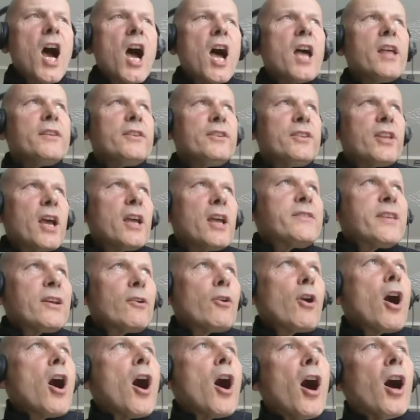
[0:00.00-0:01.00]

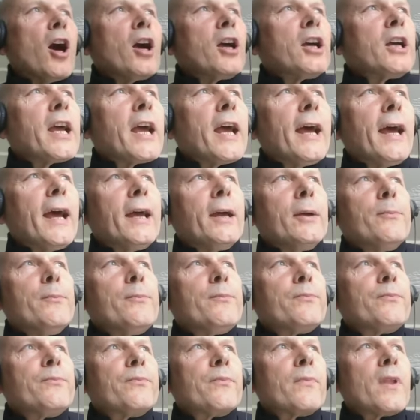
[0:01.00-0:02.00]
There are,
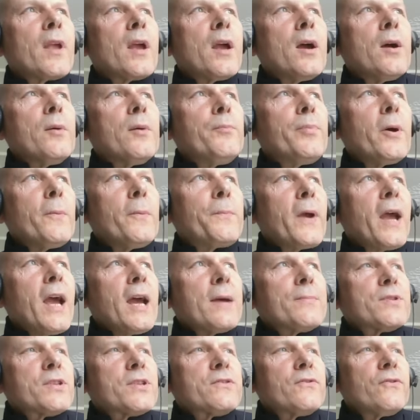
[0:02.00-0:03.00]
but
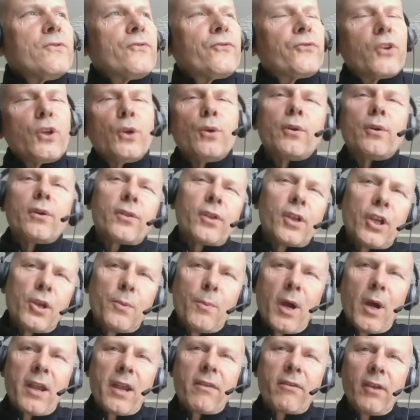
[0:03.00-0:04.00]
perhaps fewer than
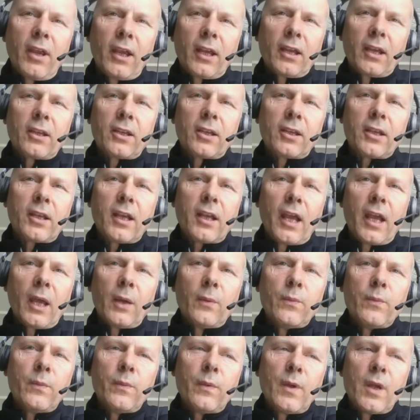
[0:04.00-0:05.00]
you might think.
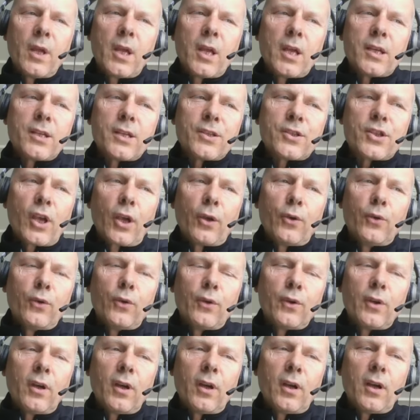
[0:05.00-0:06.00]
So
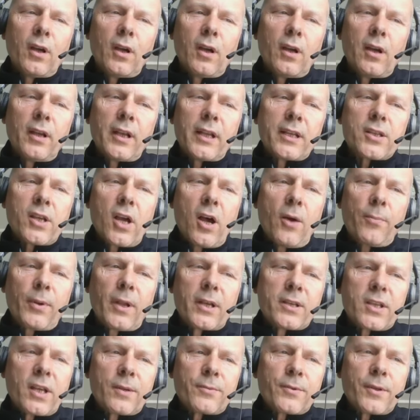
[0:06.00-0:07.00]
an
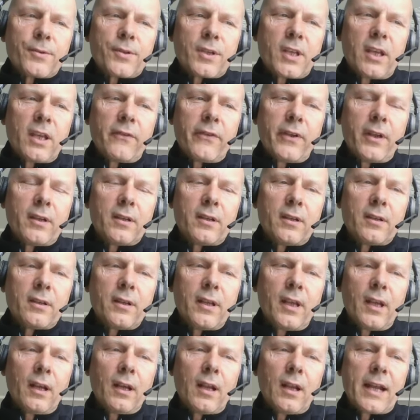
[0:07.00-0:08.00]
example I sometimes give
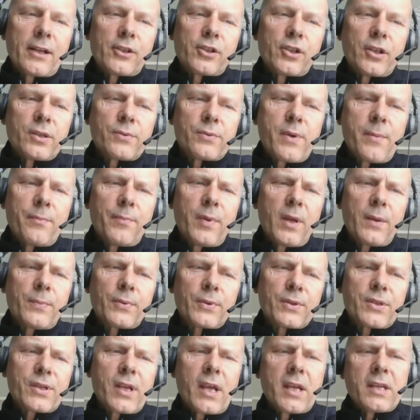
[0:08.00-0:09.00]
in lectures, when
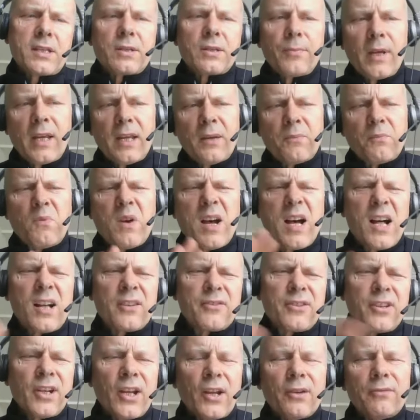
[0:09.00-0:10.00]
people say to me,
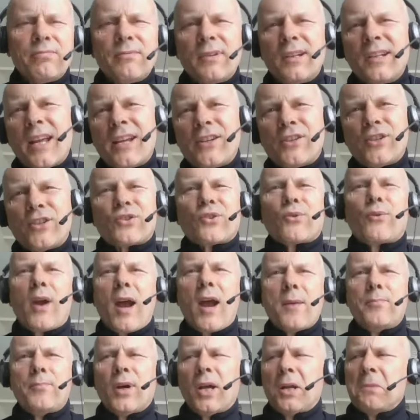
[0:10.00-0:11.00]
well, nature's all
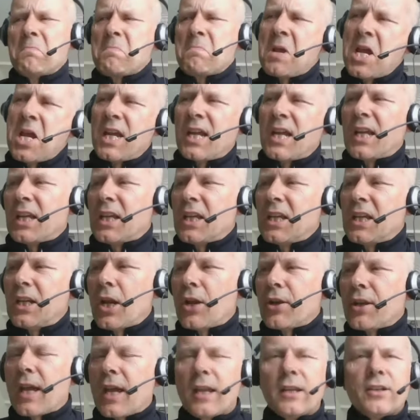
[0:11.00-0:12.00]
right, but you
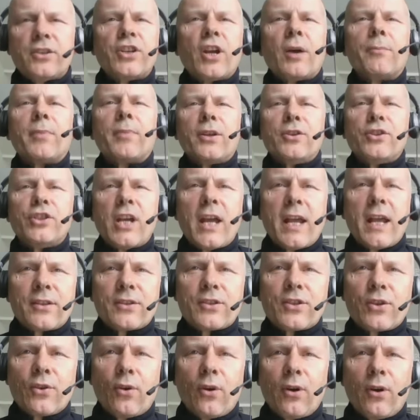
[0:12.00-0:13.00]
don't get jumbo
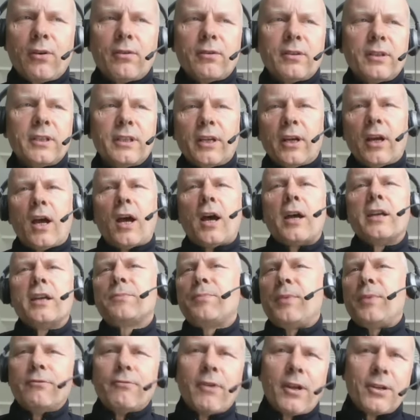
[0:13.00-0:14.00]
jets or
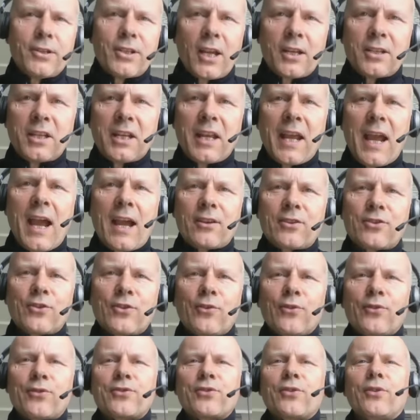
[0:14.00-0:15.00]
high-speed rotating
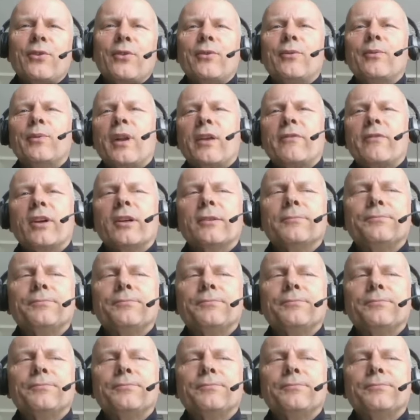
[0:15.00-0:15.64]
axles or whatever.